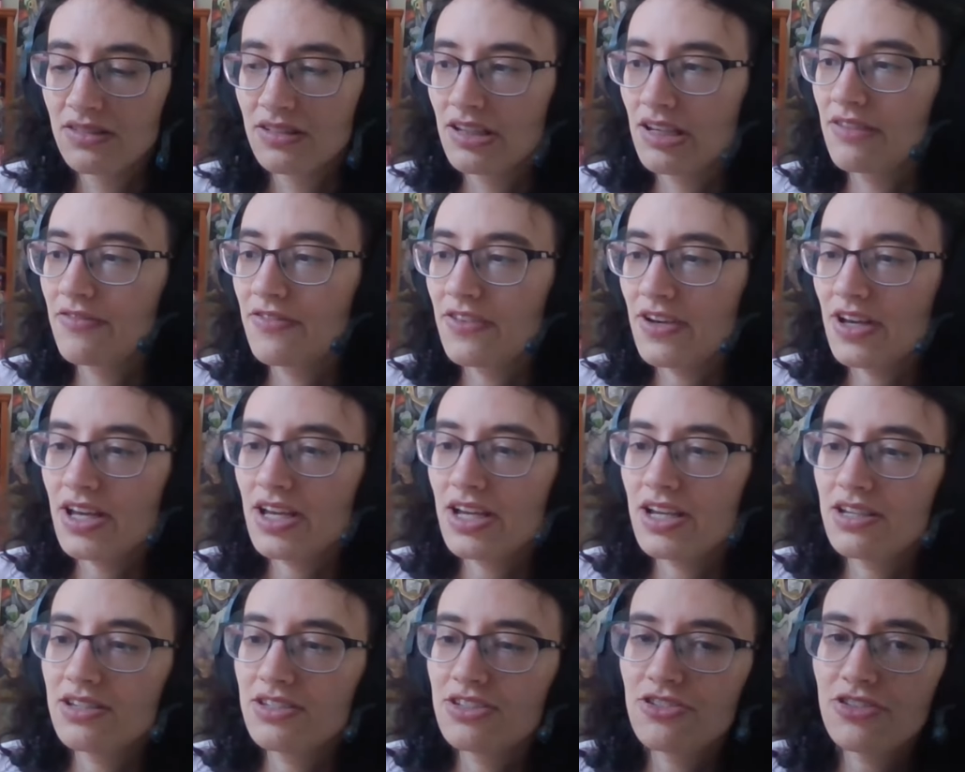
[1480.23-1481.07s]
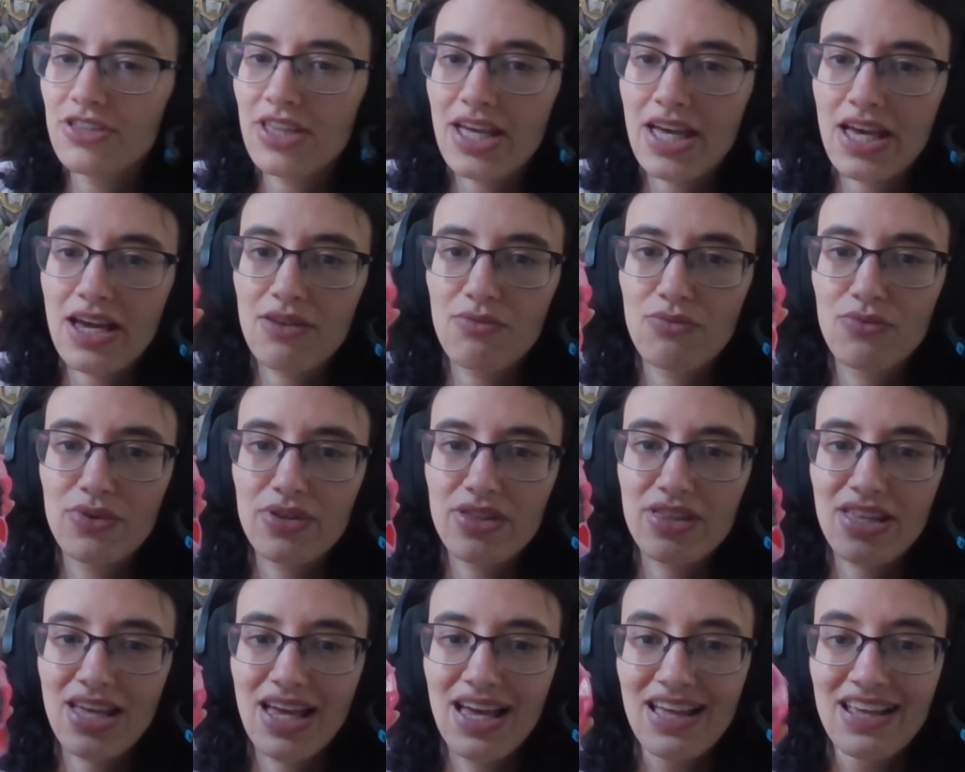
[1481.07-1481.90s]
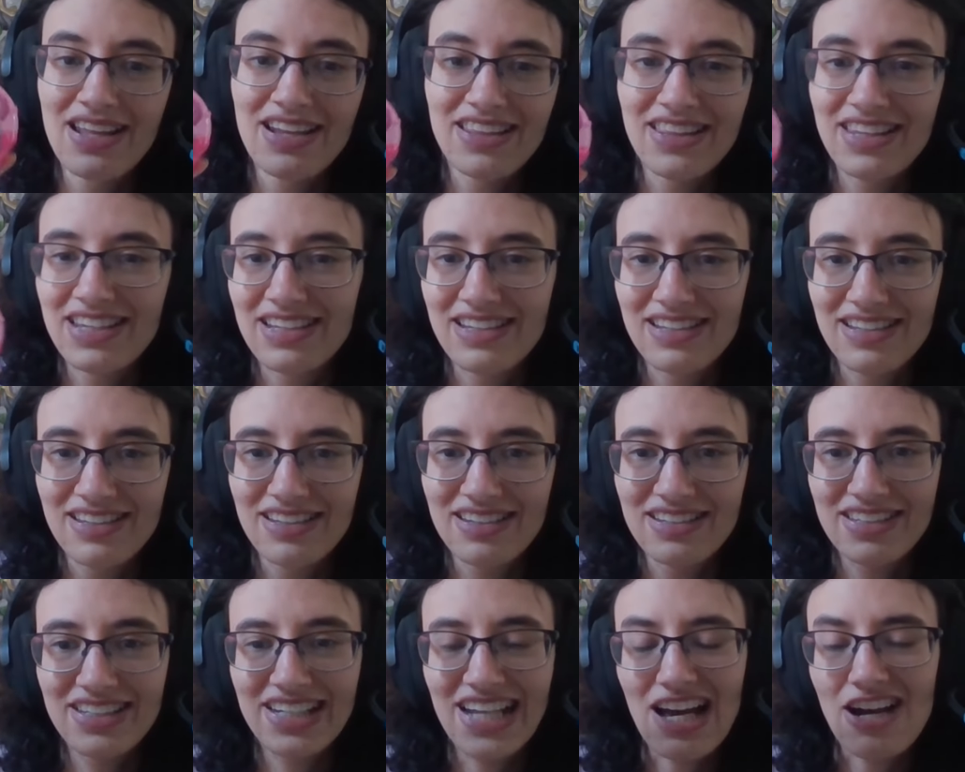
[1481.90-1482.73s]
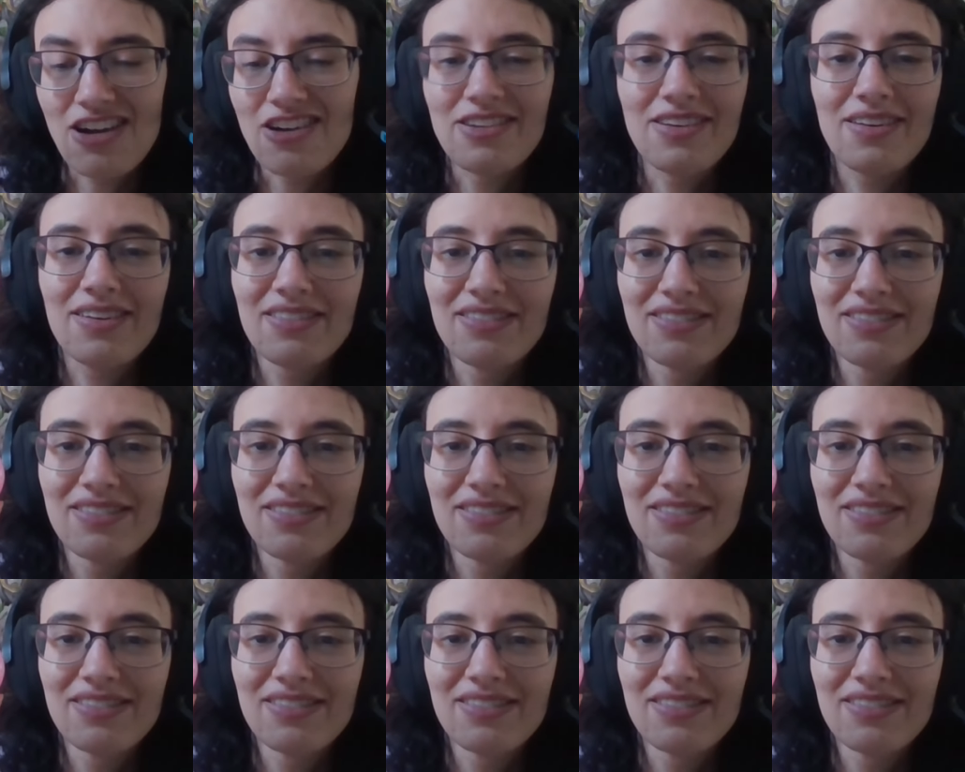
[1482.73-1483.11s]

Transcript: If I do that with... Do you know? Mama!